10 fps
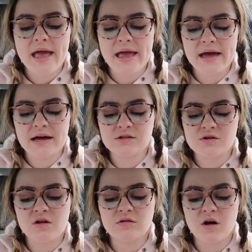and
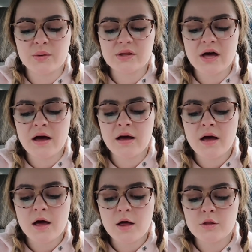along with that,
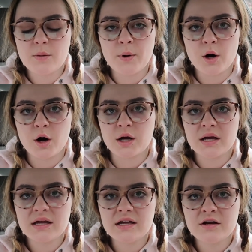the
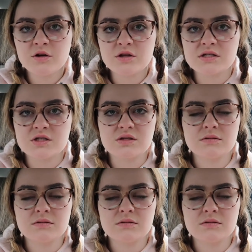parking here, the